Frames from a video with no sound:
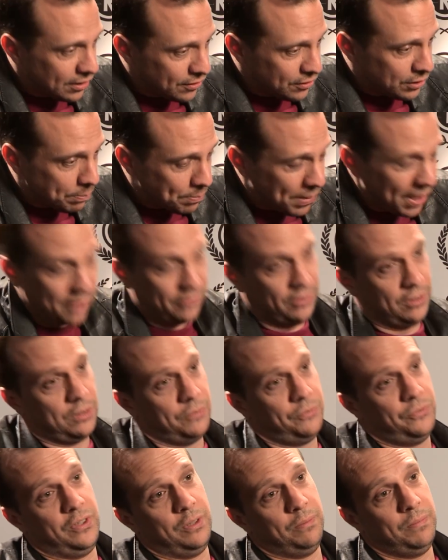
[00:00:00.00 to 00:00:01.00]
It's the basic of
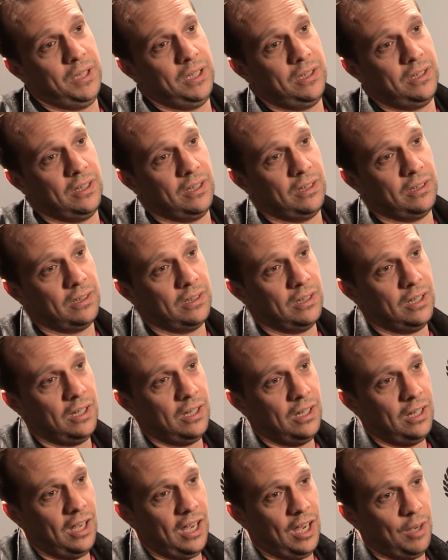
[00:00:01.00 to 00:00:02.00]
filmmaking.
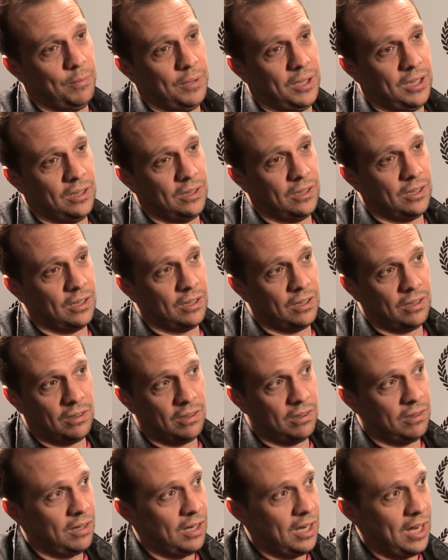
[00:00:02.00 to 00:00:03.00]
I mean,
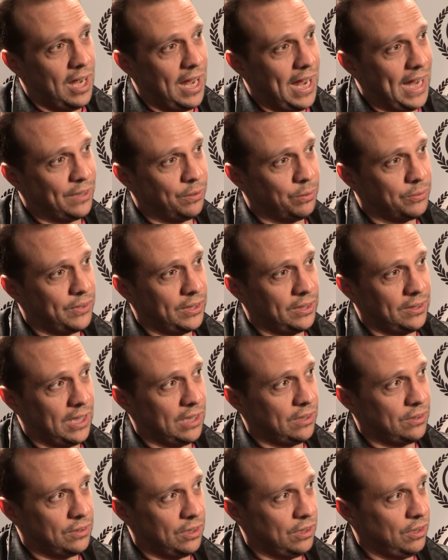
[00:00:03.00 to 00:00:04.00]
I don't think
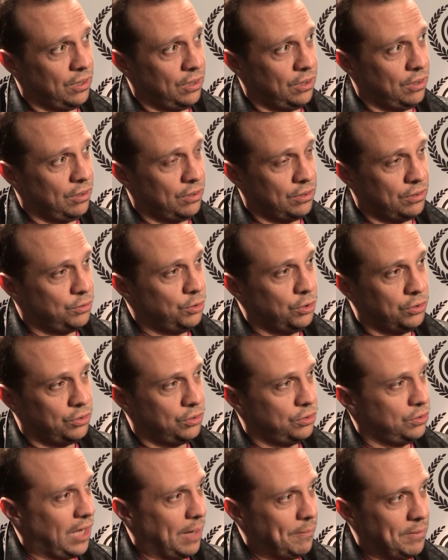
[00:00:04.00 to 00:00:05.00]
that
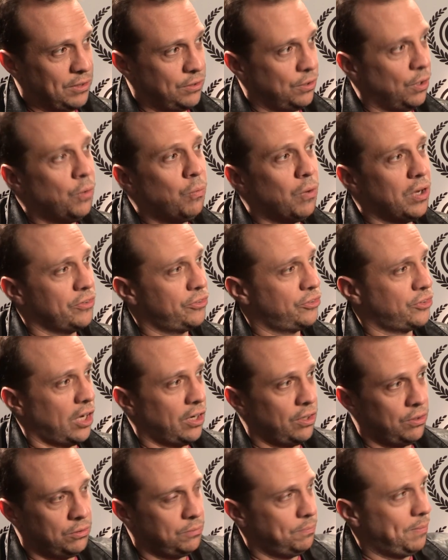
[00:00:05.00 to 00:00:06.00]
no one
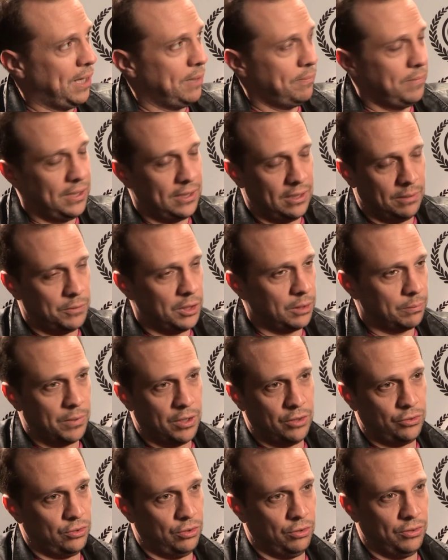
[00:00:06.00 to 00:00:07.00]
started by making
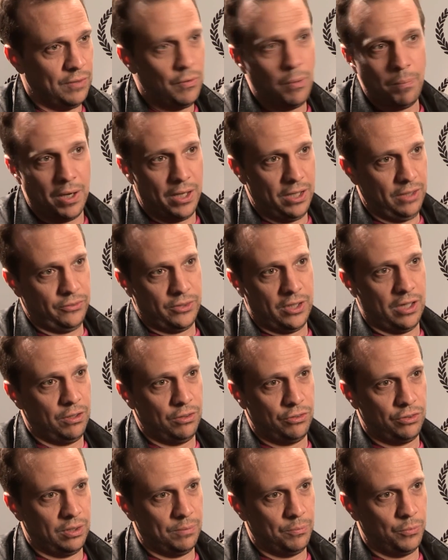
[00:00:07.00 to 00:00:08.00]
blockbusters. Everybody started
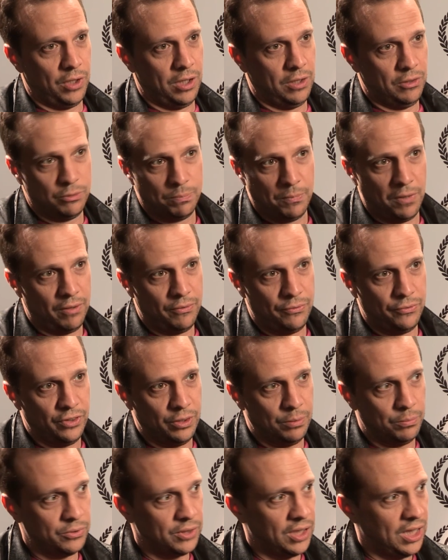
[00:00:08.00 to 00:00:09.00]
somewhere in small
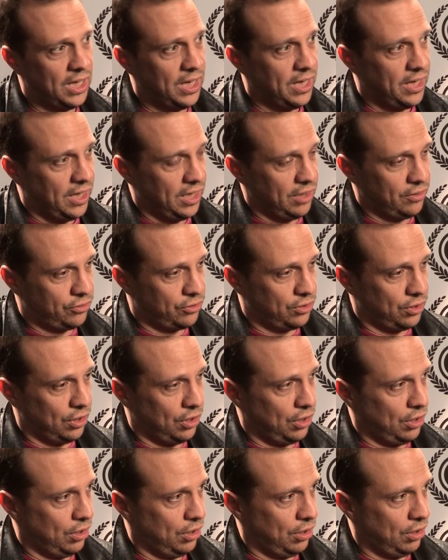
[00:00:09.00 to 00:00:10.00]
films. It's
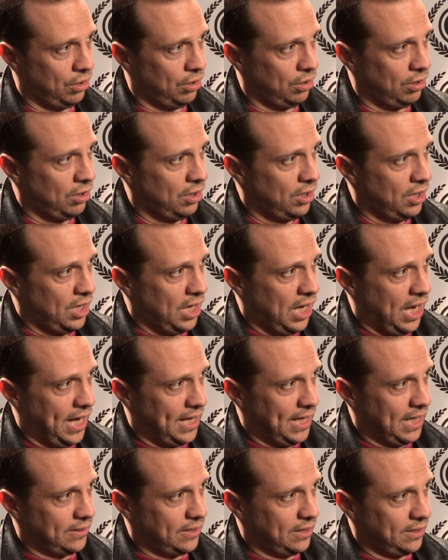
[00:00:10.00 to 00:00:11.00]
and
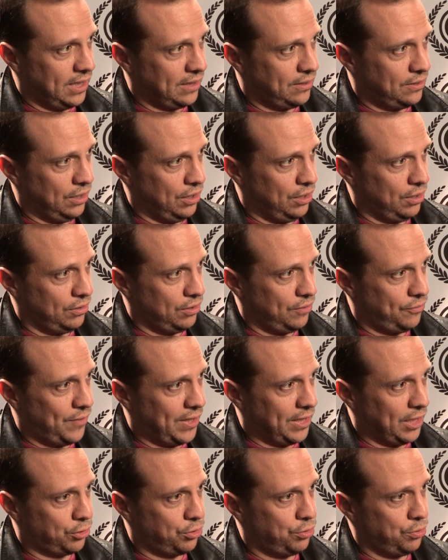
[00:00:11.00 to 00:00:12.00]
I think that the fact
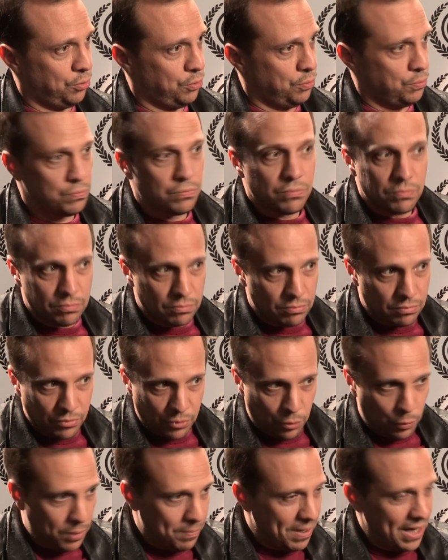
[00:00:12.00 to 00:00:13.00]
that you
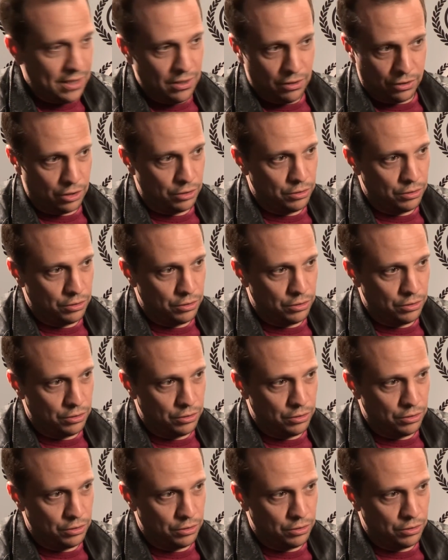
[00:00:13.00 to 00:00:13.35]
remain